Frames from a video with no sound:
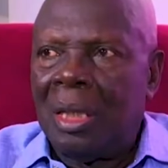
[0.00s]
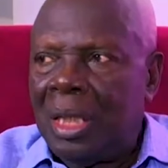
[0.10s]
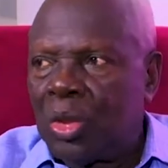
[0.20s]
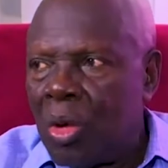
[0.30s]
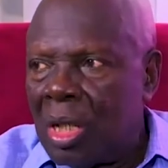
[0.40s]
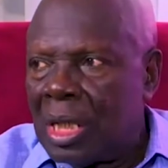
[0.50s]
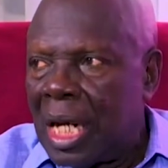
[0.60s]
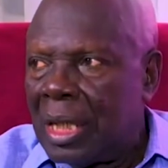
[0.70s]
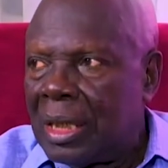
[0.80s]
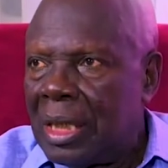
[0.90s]
this
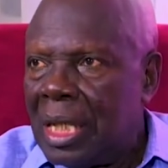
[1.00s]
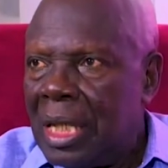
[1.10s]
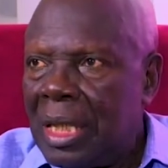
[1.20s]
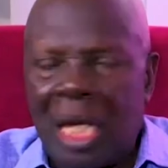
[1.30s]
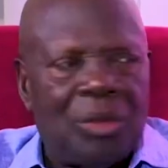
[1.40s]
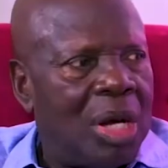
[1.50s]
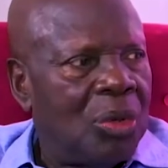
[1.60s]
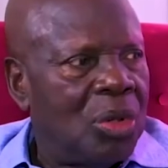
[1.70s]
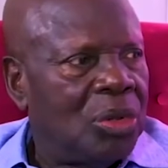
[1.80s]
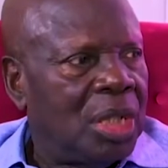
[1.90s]
contract that we are
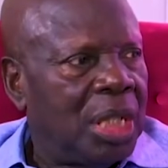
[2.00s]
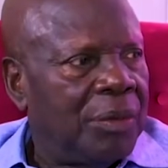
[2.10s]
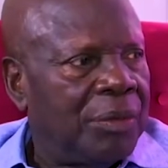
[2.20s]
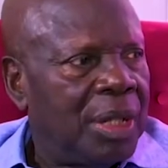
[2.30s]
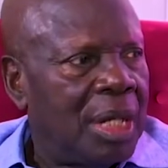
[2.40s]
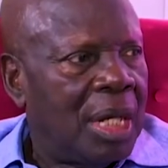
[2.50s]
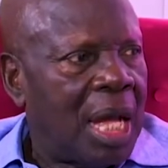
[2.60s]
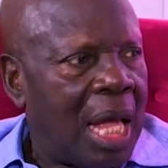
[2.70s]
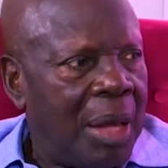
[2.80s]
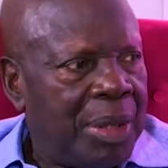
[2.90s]
going to give,
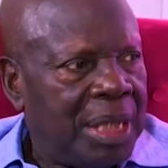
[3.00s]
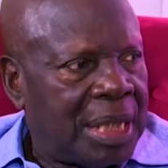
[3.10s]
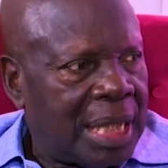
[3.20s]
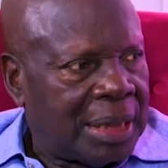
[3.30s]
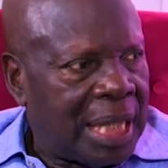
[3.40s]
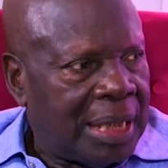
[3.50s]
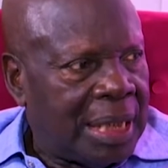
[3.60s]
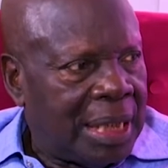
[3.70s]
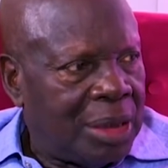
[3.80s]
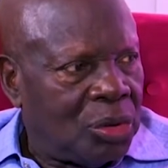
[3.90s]
I am interested
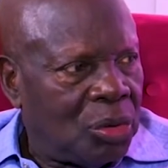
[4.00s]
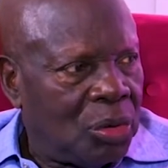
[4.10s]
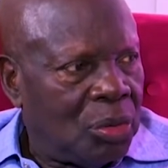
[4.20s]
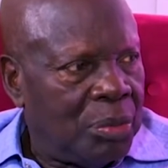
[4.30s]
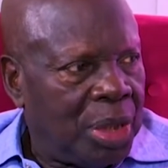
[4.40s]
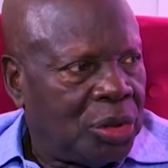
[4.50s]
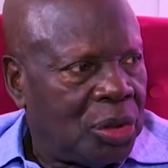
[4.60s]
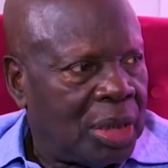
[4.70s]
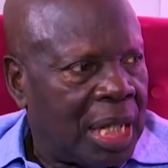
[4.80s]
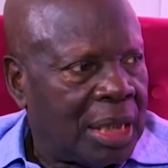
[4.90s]
in it, so make
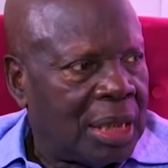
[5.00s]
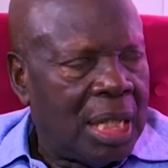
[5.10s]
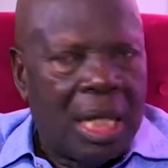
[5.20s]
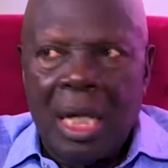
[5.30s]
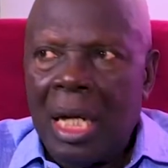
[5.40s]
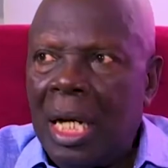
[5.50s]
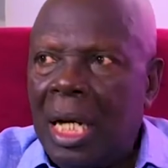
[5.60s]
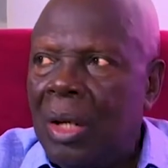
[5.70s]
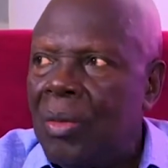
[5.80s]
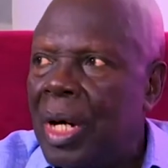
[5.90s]
sure that
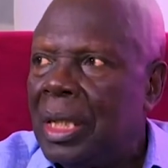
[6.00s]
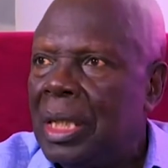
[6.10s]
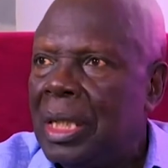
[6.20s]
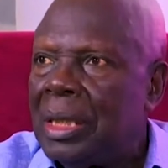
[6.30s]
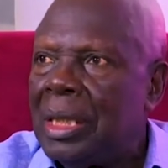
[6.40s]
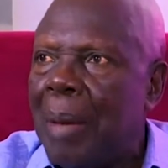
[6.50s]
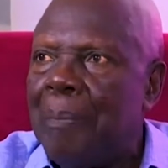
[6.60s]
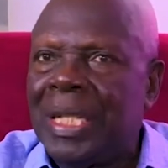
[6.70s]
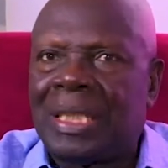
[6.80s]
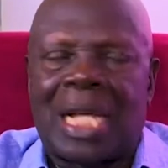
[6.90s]
uh, when these the bids